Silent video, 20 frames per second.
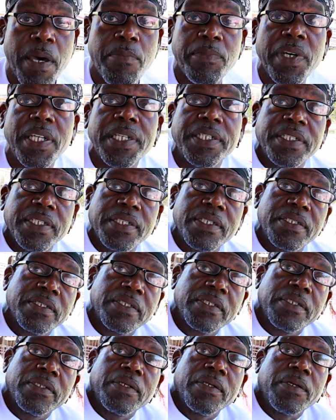by
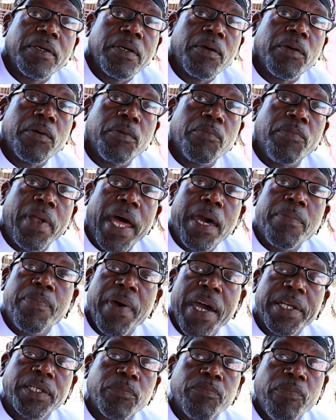militants. Black
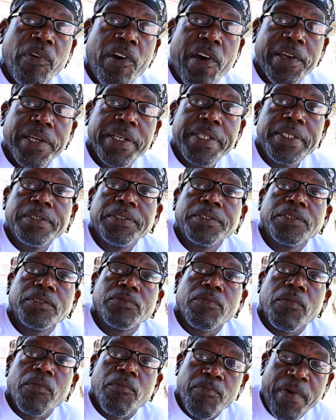Panther Party,
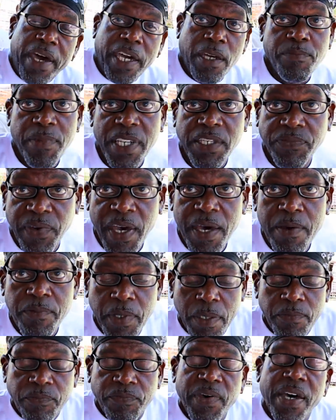Malcolm X
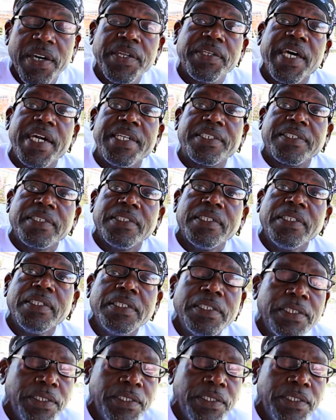Foundation,